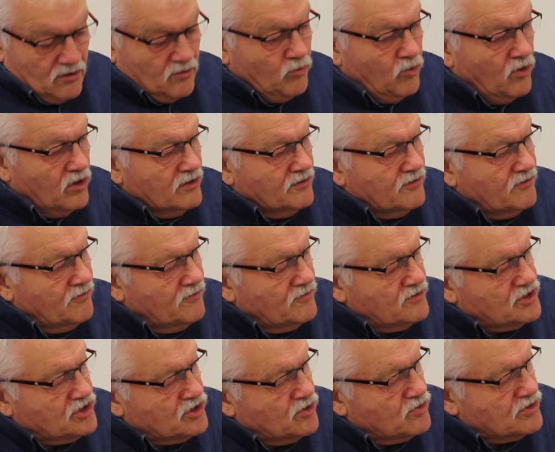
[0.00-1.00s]

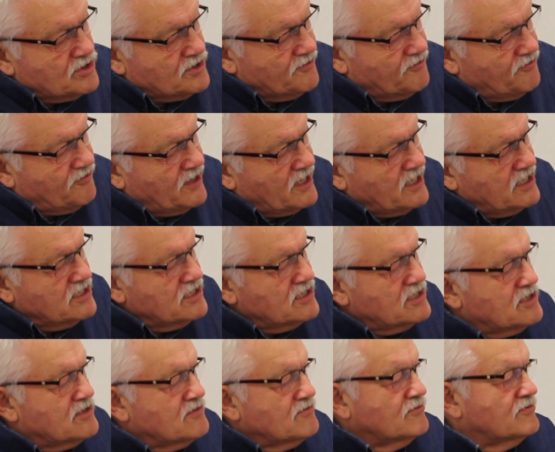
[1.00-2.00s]
what sorts of
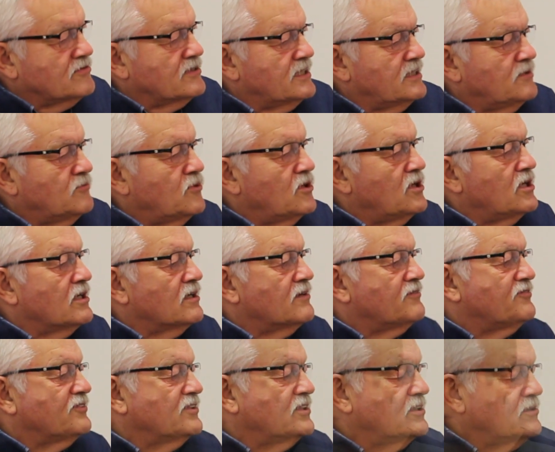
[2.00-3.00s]
things really work
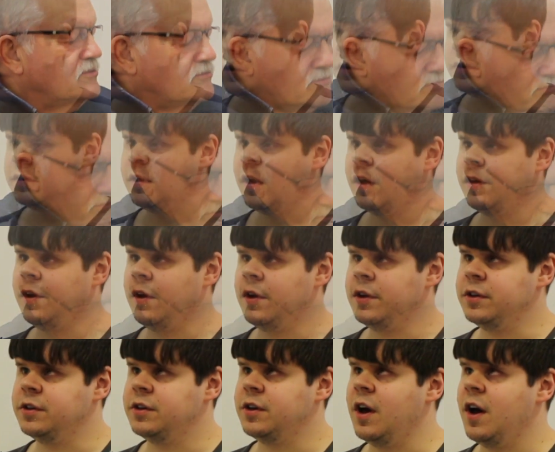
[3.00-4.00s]
for you? I
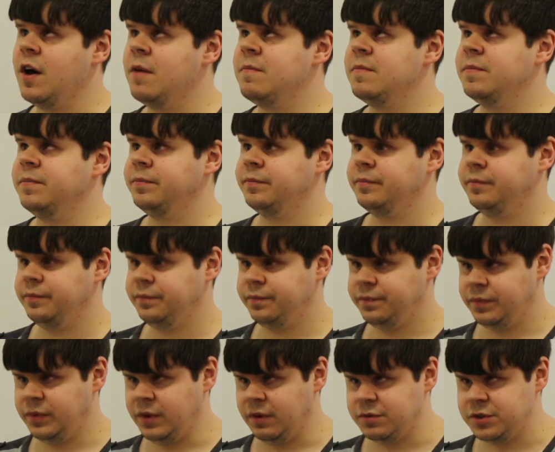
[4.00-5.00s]
like,
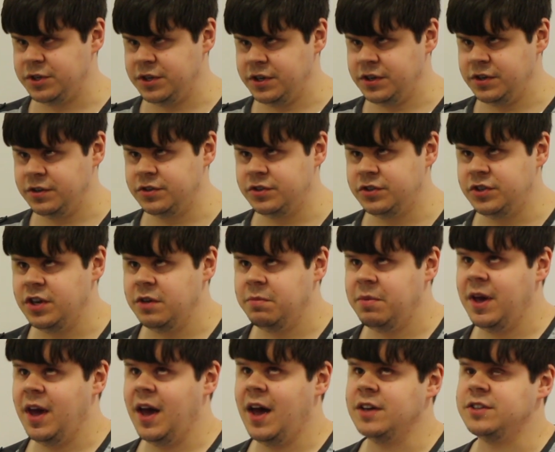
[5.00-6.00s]
obviously,
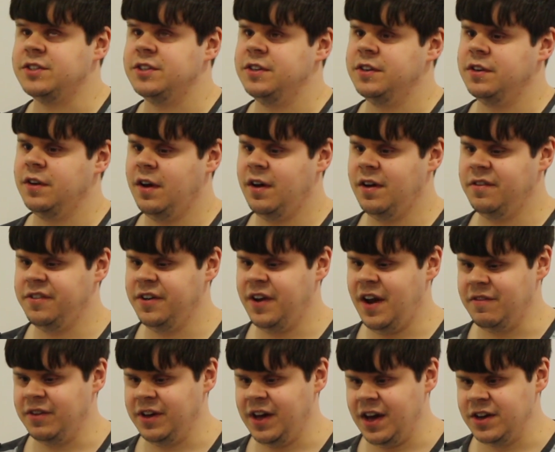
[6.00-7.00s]
GPS and for
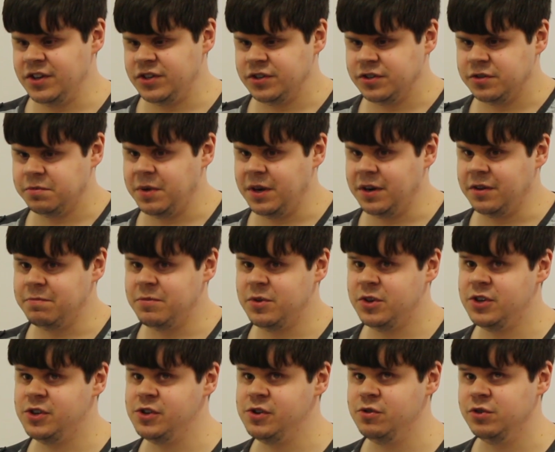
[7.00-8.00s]
navigation has been a
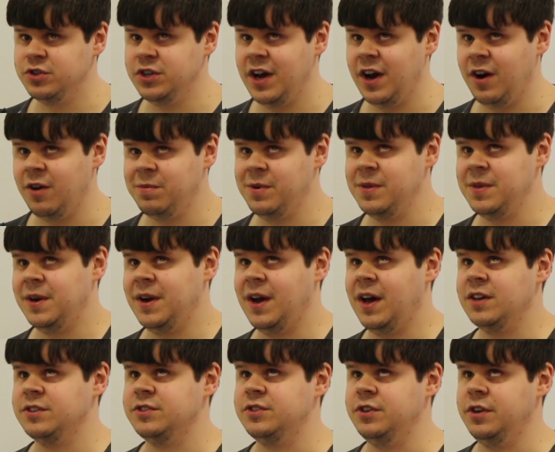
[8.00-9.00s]
huge help in the
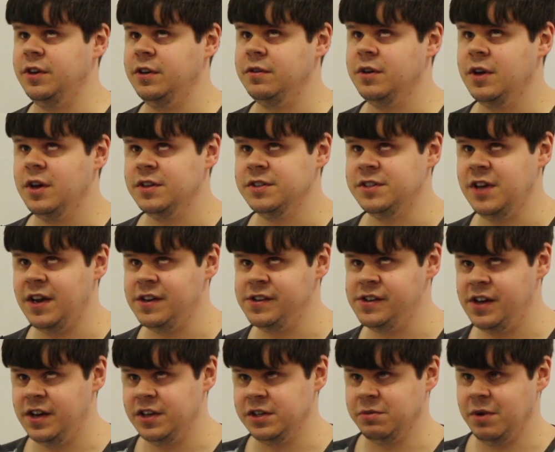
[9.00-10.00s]
last 10
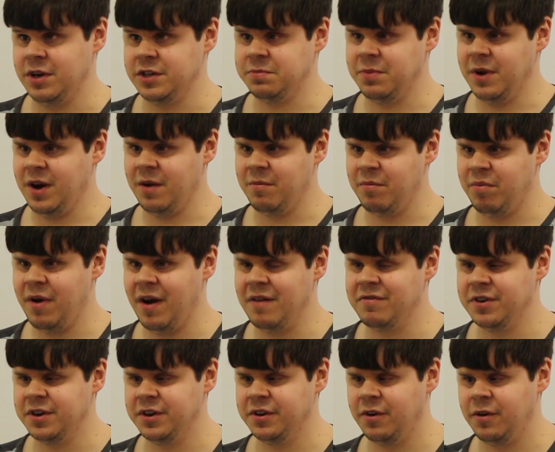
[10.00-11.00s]
years, where it's become
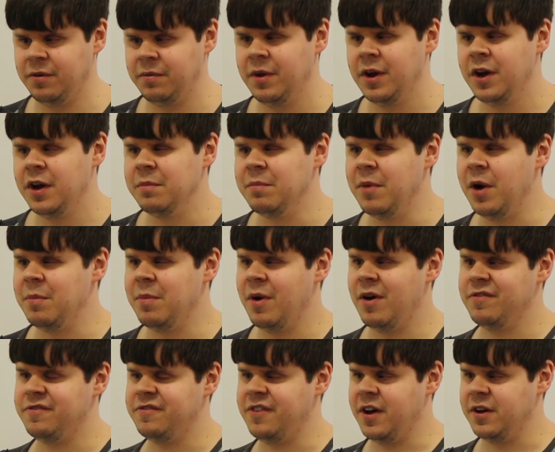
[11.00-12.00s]
prevalent on
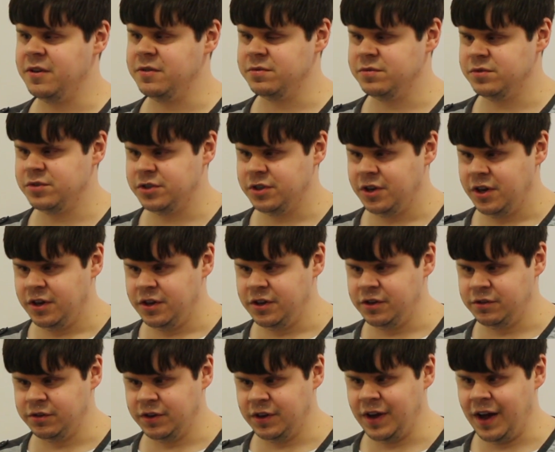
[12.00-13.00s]
mobile phones. You can